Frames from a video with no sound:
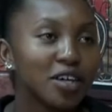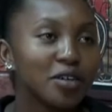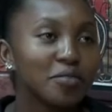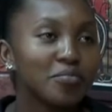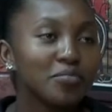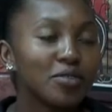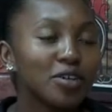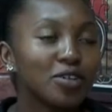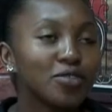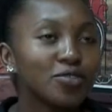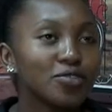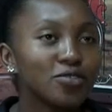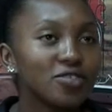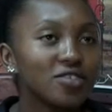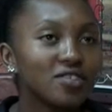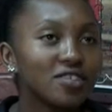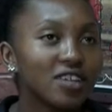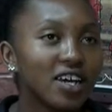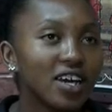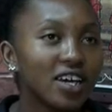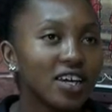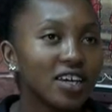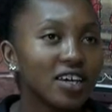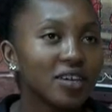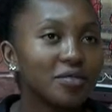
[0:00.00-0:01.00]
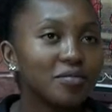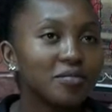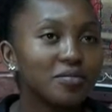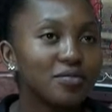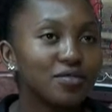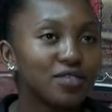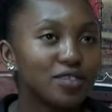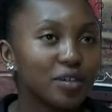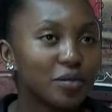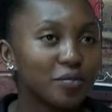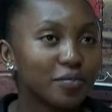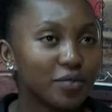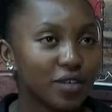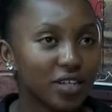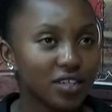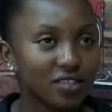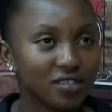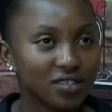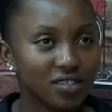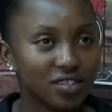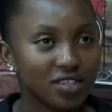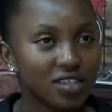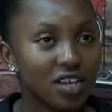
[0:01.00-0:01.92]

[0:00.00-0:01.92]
because I am surprised at